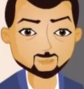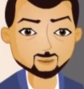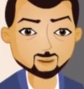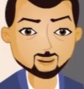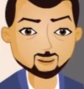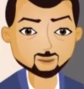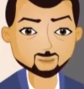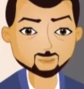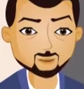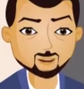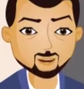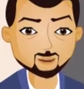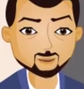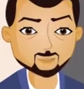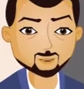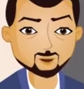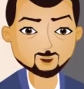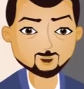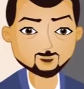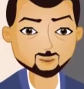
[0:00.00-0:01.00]
Do you know
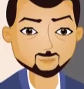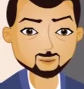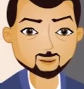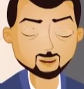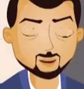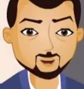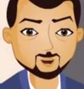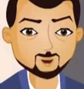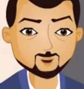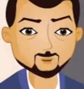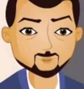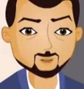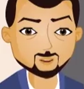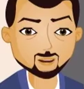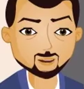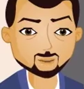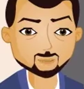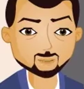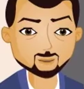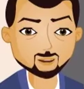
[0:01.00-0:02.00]
what do we call these
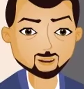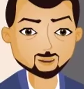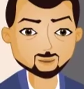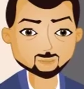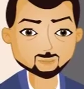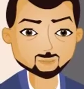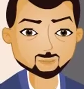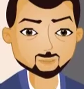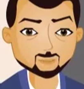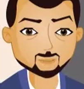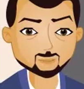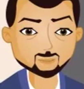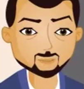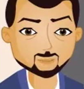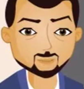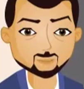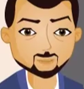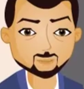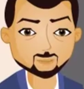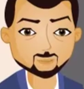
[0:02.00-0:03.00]
numbers?
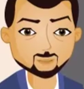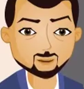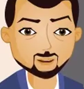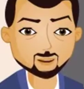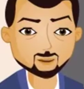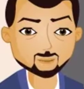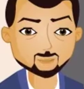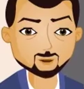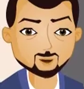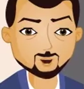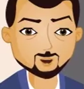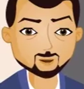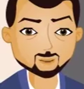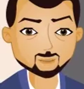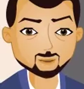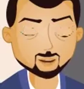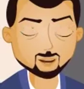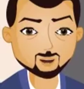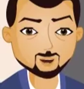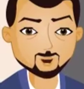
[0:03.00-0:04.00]
They are
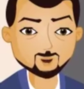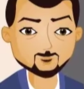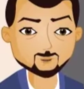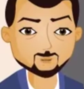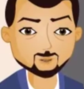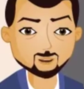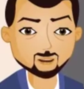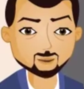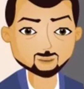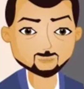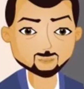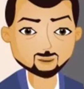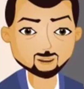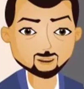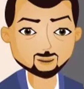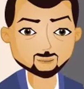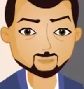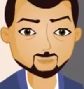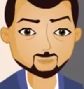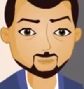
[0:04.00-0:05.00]
called perfect
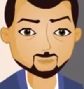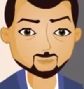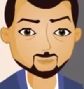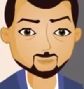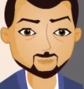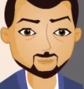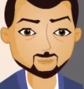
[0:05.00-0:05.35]
squares.